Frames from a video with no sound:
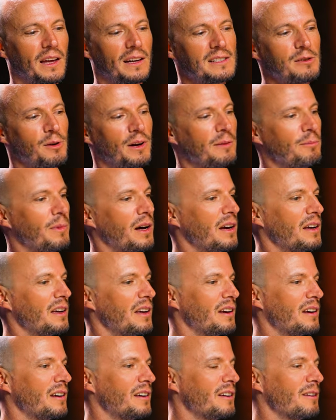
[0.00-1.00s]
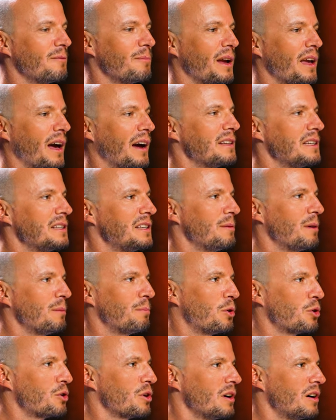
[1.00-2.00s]
And so I had my, uh, my IT team in
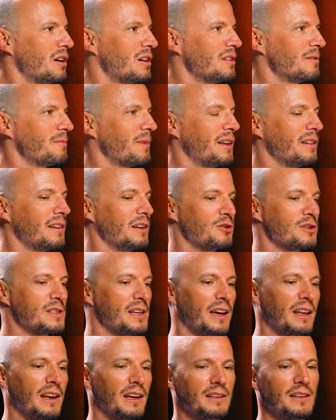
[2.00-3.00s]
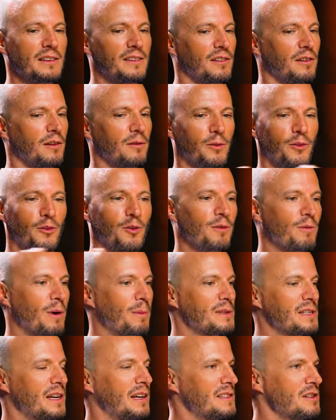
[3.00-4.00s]
Portugal, and they just had like these three
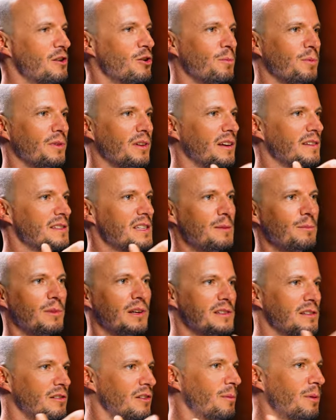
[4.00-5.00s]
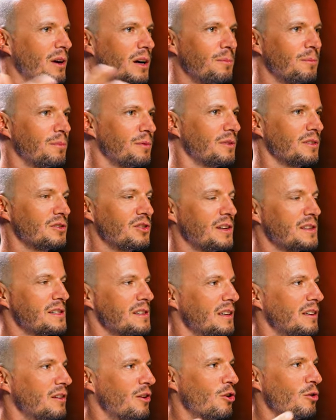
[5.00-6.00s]
websites open. that Seamless, Grubhub, Just
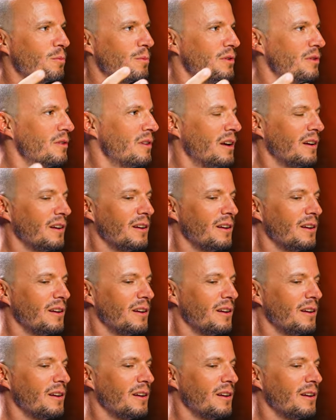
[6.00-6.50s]
Eat, Open,